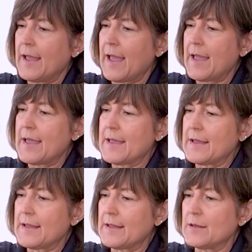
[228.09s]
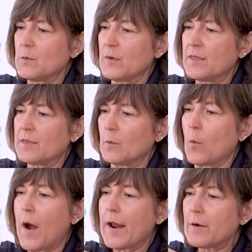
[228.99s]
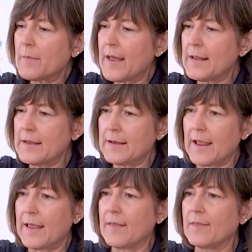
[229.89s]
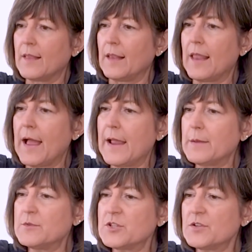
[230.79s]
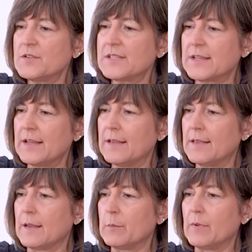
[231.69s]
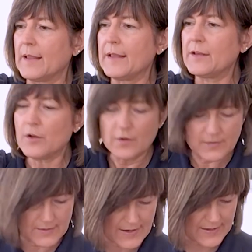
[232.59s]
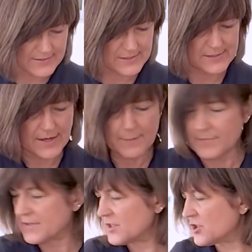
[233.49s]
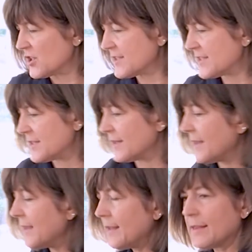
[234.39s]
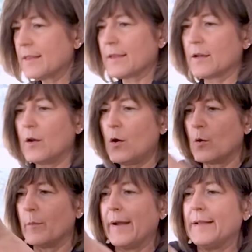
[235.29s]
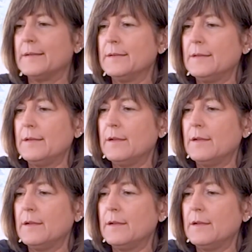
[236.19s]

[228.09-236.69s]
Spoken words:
And with the watermelon and the lime juice in the blender, the next step is just to hit the go button.